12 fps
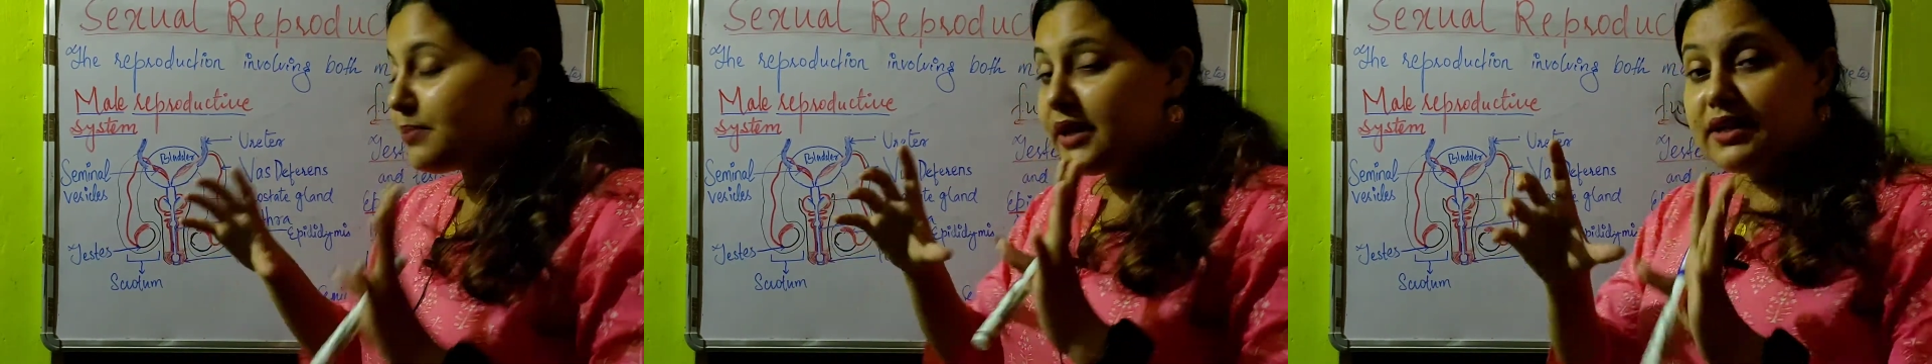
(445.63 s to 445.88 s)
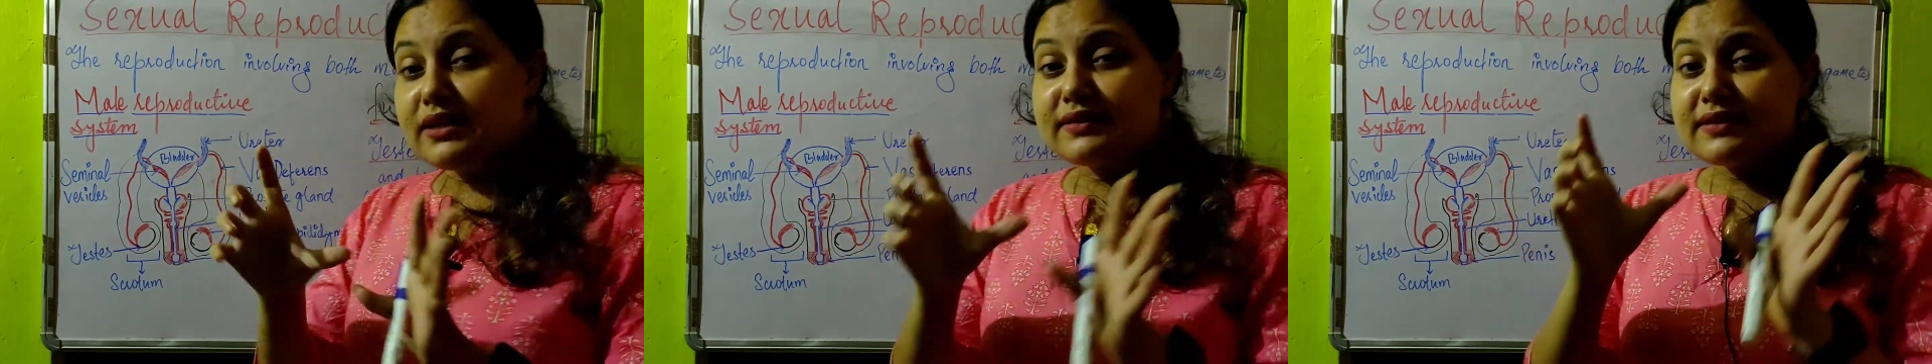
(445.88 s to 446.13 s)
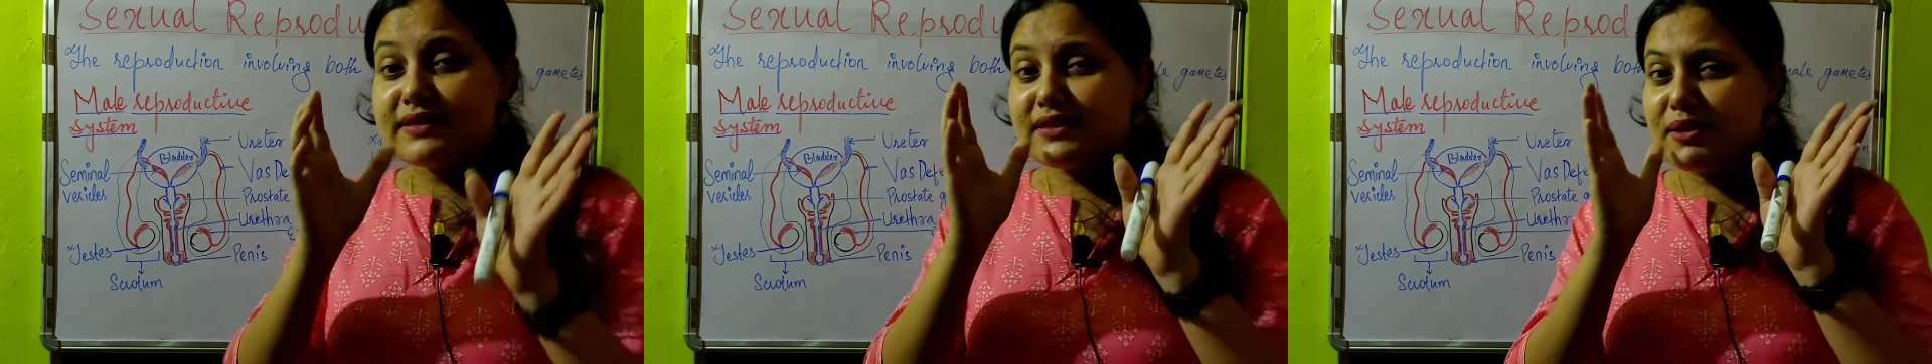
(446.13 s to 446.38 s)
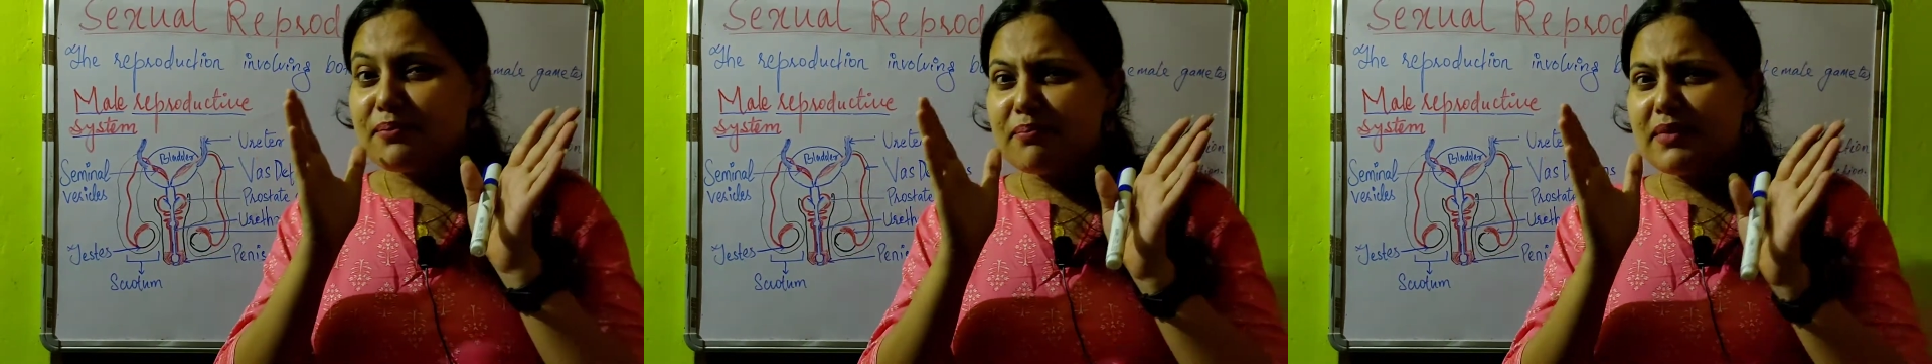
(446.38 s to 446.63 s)
Penis is
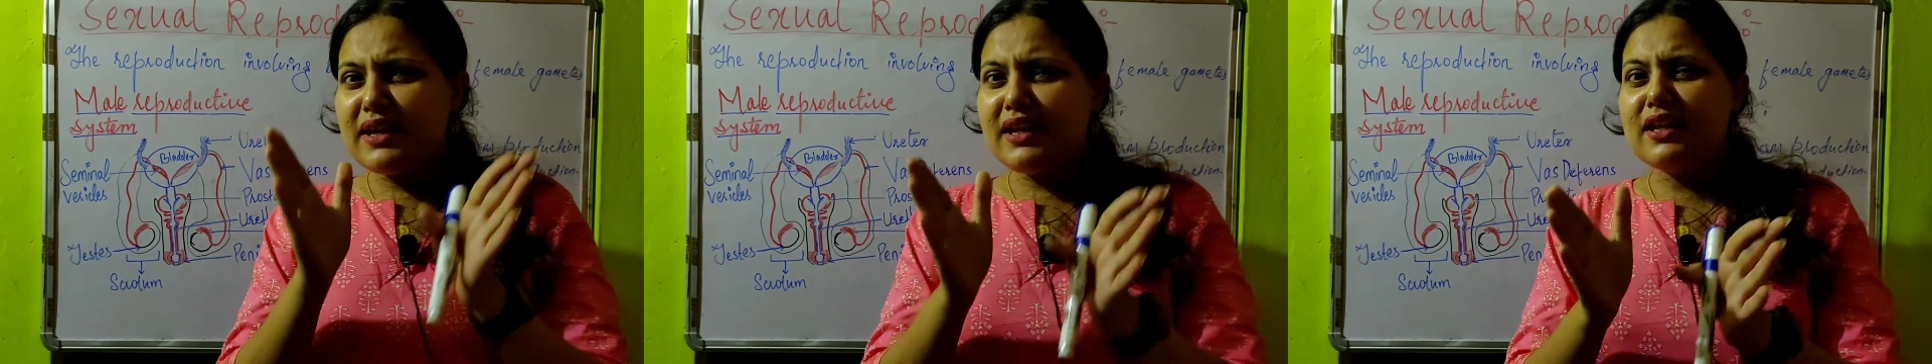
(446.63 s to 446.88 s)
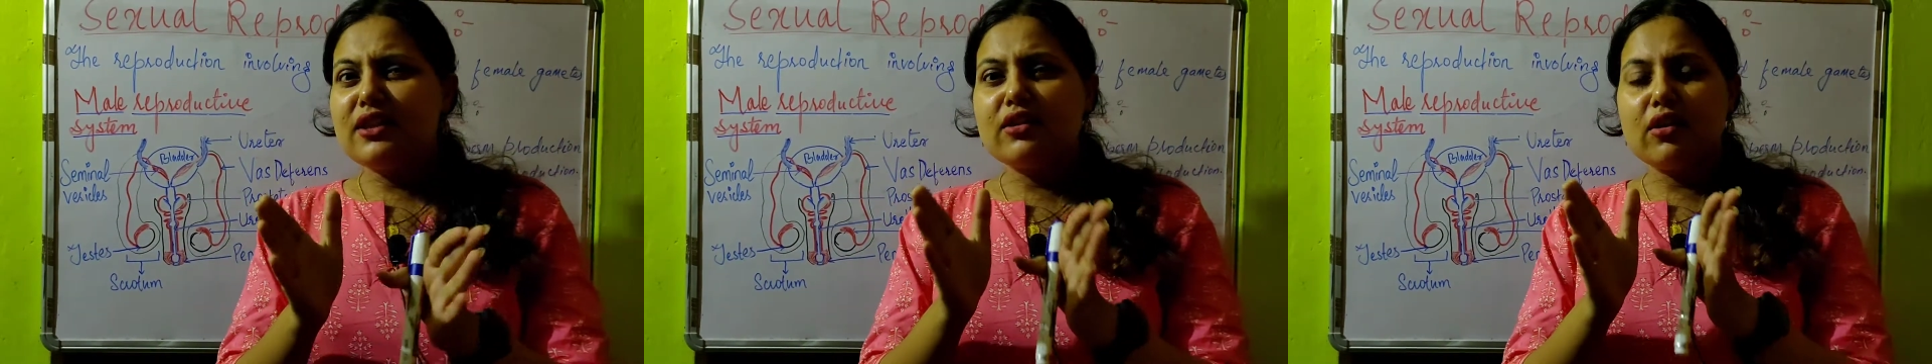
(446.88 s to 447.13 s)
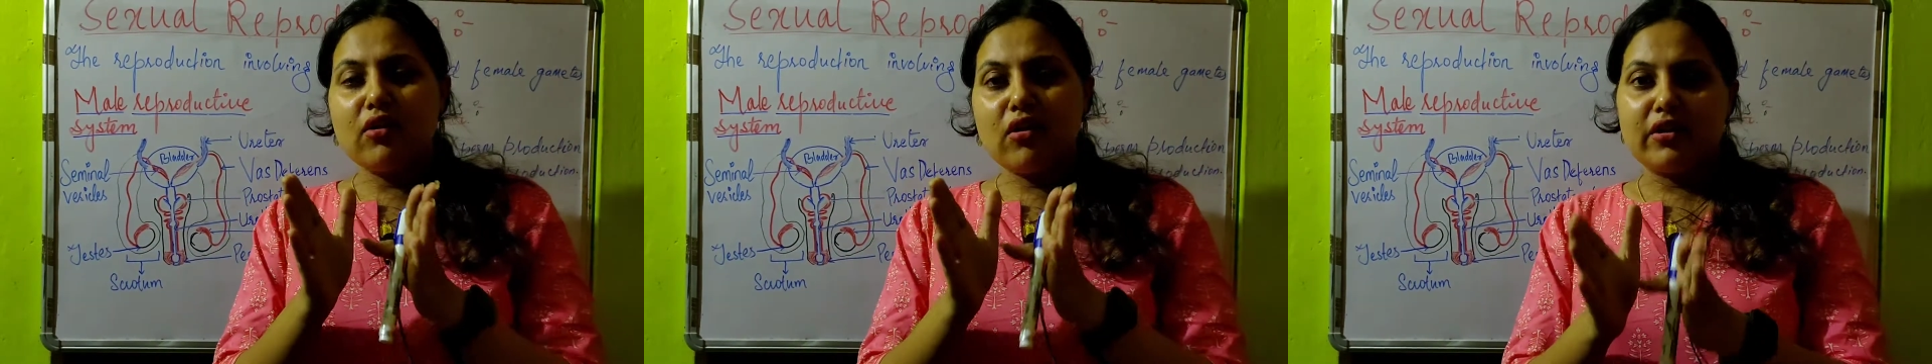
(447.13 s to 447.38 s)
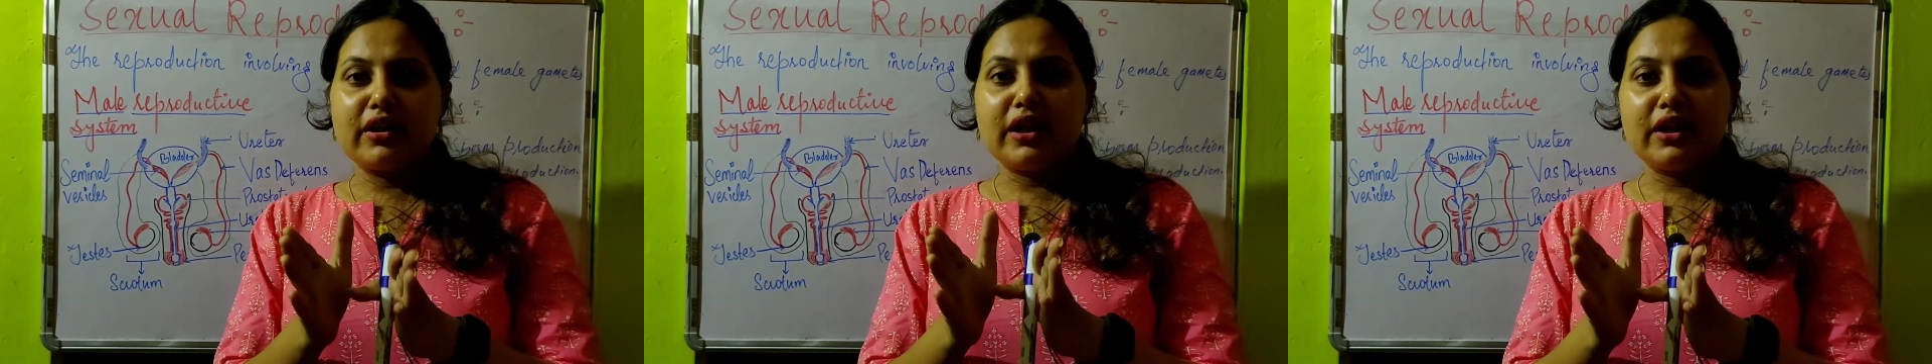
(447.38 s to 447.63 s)
the main
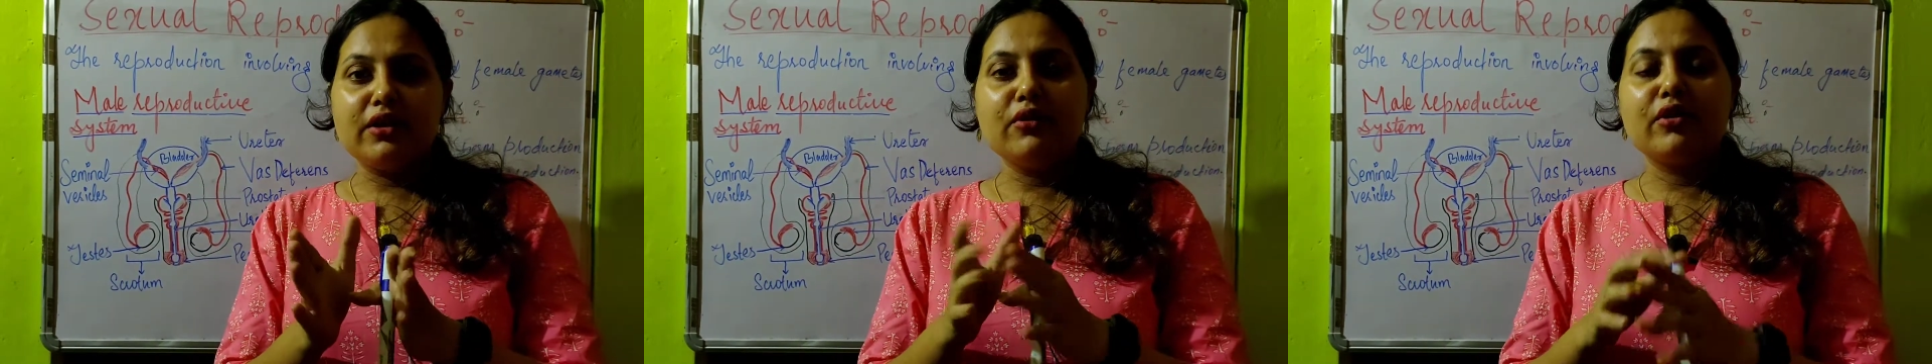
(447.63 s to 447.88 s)
organ,